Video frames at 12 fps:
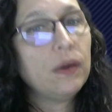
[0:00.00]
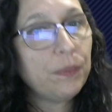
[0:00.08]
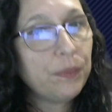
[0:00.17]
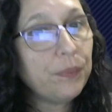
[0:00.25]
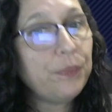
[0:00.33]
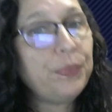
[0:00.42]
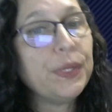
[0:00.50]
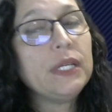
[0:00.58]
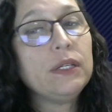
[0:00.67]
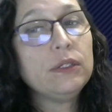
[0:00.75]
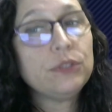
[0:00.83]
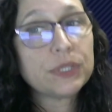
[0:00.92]
But
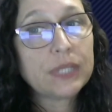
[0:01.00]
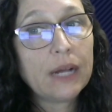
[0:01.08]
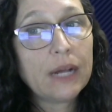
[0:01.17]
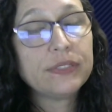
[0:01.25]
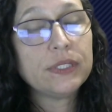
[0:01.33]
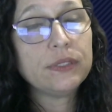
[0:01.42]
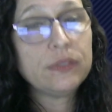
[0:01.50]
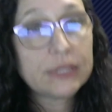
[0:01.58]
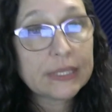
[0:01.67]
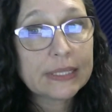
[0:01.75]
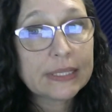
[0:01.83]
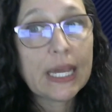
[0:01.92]
you just have to
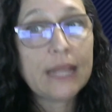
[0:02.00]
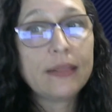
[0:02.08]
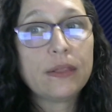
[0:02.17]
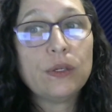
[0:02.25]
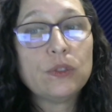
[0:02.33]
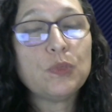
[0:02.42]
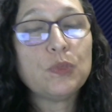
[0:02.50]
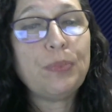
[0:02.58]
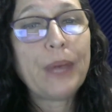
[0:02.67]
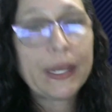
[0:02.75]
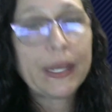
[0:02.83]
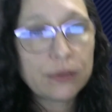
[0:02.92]
set those
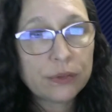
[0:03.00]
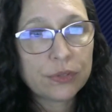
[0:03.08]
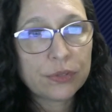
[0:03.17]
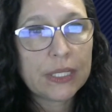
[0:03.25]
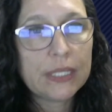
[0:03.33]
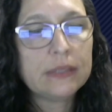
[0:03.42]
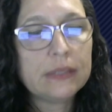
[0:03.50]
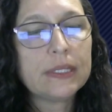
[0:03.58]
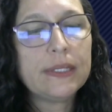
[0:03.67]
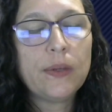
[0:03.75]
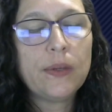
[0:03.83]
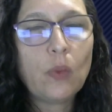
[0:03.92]
boundaries
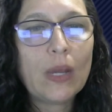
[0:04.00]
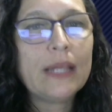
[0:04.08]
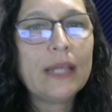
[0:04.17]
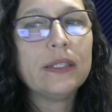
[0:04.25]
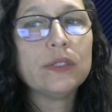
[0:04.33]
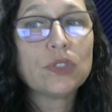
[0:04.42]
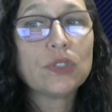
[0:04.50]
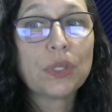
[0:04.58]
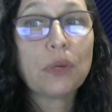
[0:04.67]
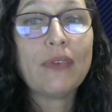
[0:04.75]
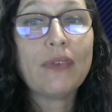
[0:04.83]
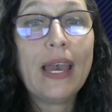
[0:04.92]
in a way that
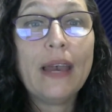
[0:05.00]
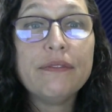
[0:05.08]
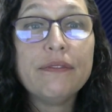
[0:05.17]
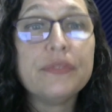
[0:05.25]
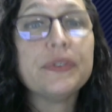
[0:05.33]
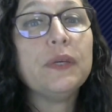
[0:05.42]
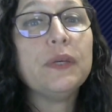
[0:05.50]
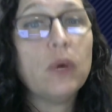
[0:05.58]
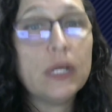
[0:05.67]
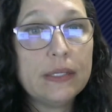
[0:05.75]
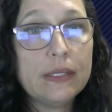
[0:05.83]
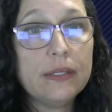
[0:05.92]
serve
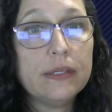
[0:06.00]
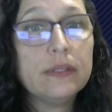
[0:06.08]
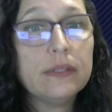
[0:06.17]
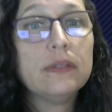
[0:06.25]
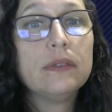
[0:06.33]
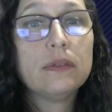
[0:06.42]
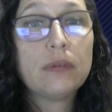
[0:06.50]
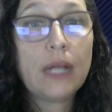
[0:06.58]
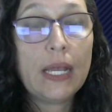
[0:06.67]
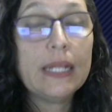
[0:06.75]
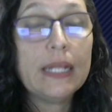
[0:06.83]
everyone, right?